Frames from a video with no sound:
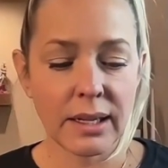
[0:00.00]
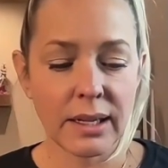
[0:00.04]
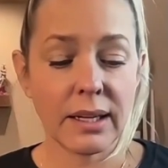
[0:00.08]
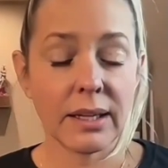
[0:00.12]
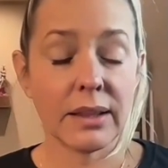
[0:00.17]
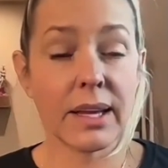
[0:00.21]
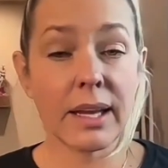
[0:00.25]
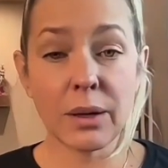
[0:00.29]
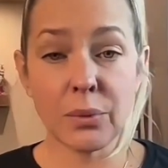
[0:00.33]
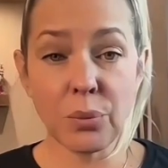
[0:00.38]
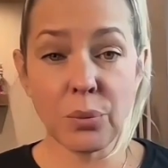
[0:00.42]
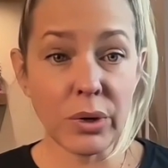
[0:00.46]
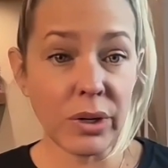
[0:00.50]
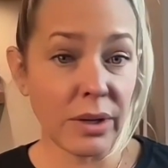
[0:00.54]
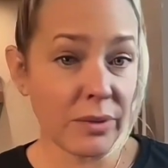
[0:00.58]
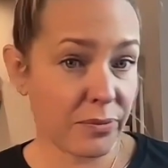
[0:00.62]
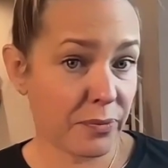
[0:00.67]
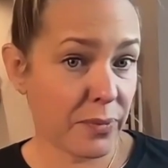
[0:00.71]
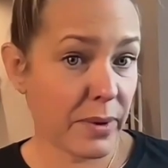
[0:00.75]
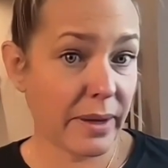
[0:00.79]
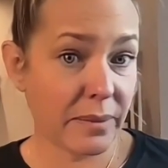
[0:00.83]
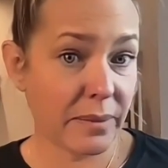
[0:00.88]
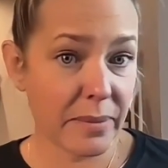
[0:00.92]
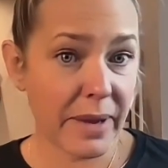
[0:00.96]
that it would
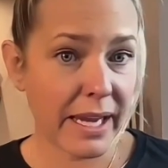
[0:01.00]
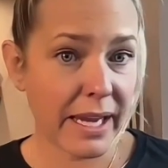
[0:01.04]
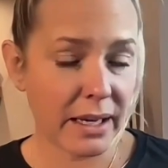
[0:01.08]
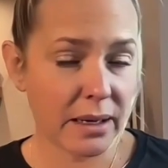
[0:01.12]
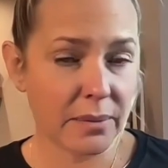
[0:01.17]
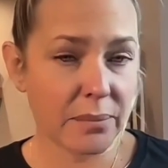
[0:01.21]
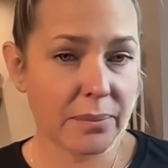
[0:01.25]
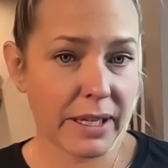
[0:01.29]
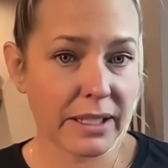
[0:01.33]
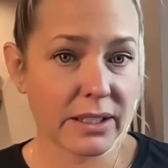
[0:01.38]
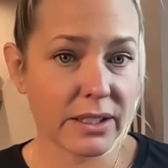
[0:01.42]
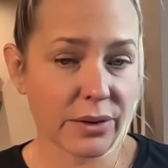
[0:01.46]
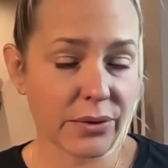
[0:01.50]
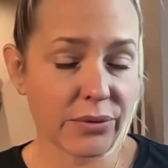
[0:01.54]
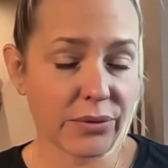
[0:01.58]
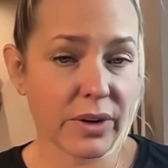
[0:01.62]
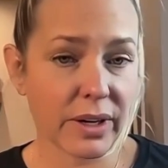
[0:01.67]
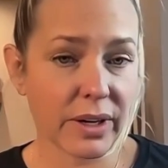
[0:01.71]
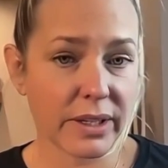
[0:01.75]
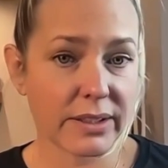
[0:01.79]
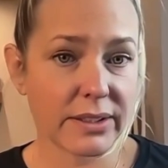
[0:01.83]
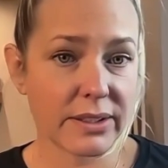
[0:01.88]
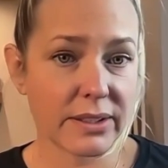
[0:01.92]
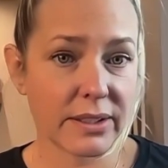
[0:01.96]
have made a big
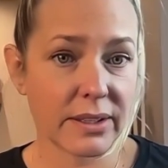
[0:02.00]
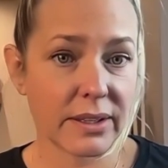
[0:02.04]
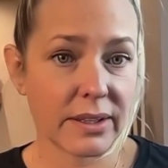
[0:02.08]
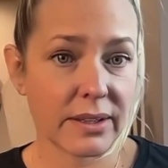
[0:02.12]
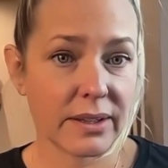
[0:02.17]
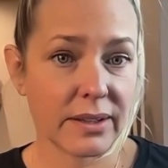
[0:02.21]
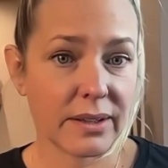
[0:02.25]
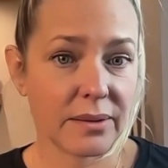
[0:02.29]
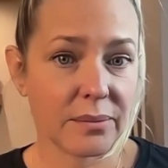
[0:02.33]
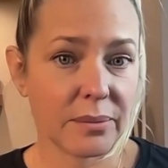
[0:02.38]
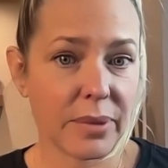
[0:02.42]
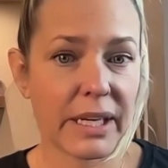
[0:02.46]
difference, but it